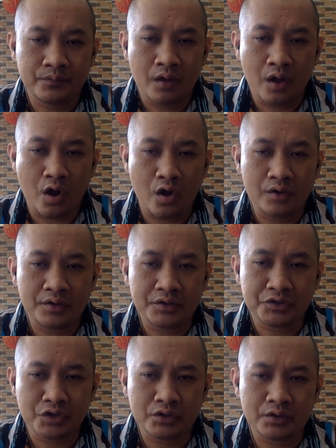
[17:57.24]
on a
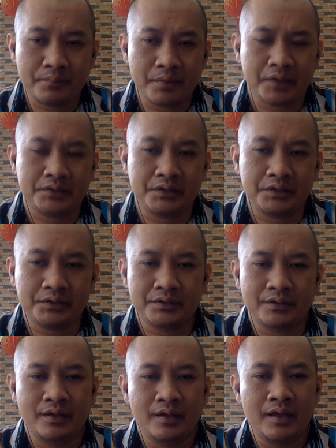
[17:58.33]
short-term basis,
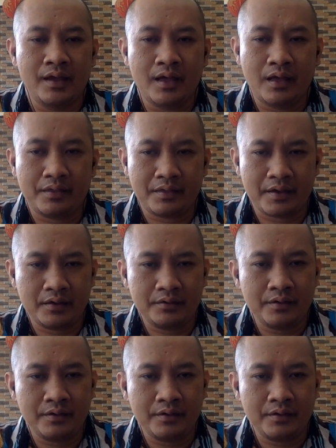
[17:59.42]
then